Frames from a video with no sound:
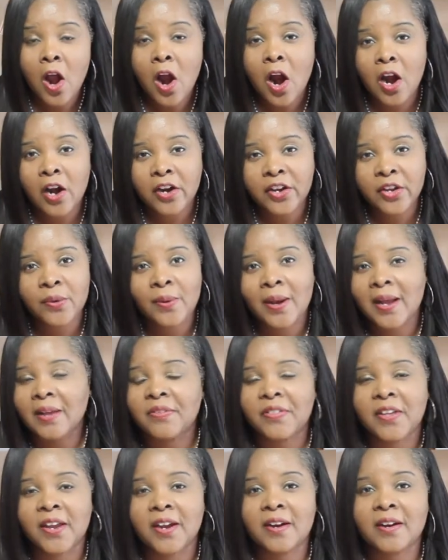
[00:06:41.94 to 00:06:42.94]
Are you
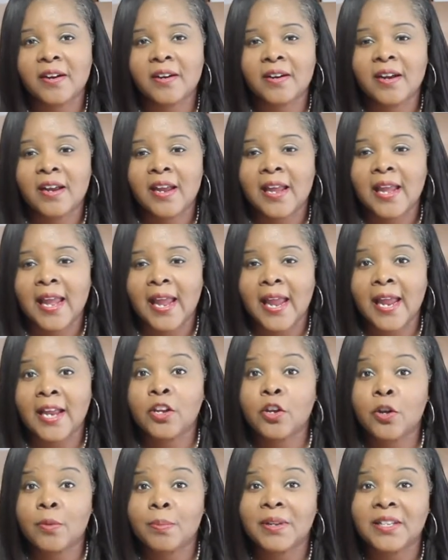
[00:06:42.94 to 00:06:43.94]
out there
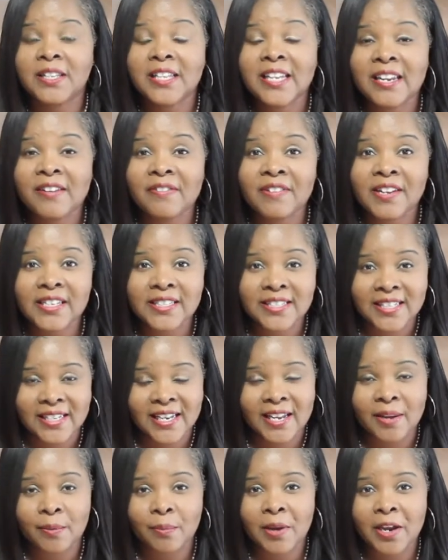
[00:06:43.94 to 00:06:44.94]
and you're believing to
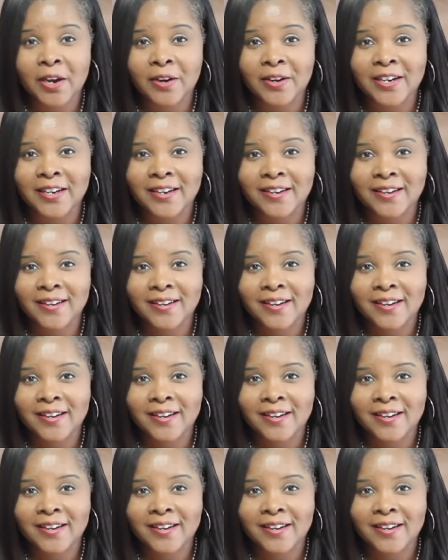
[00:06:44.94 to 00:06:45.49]
get married?